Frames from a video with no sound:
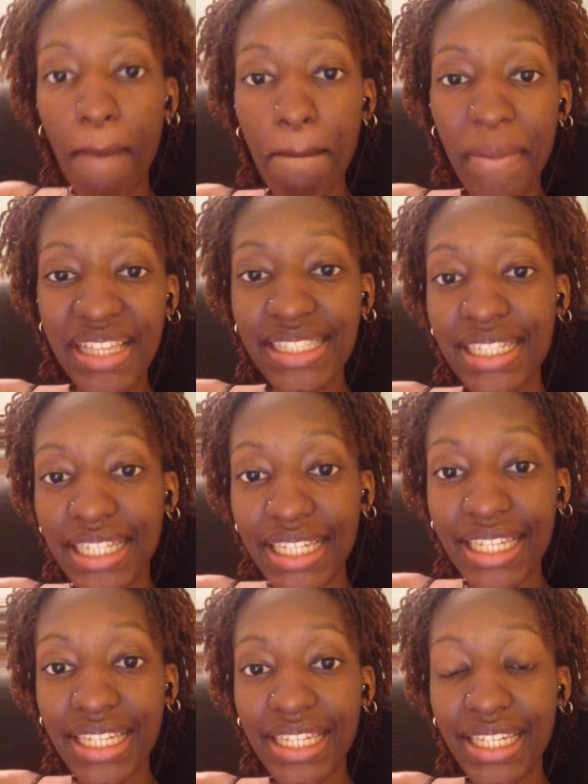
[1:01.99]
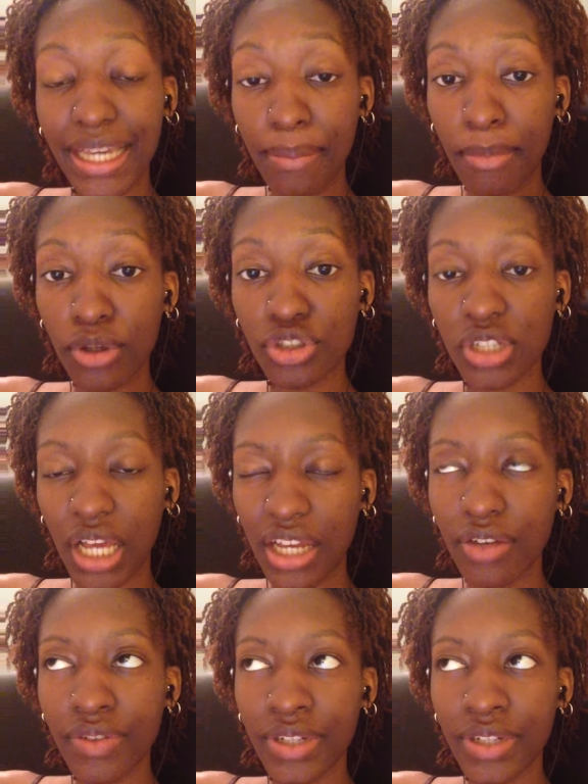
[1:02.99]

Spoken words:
mentally, emotion. I don't